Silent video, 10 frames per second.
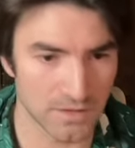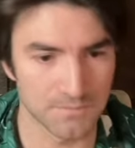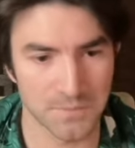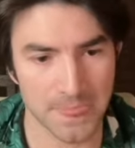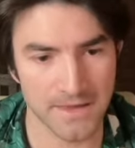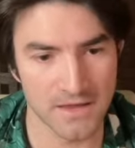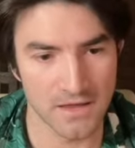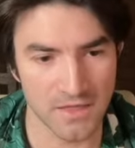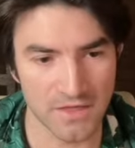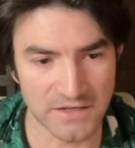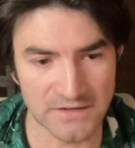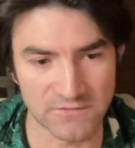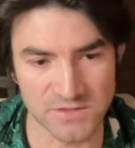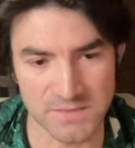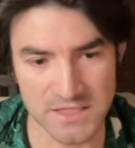Okay, that
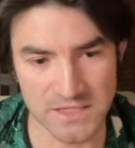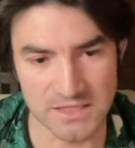gives me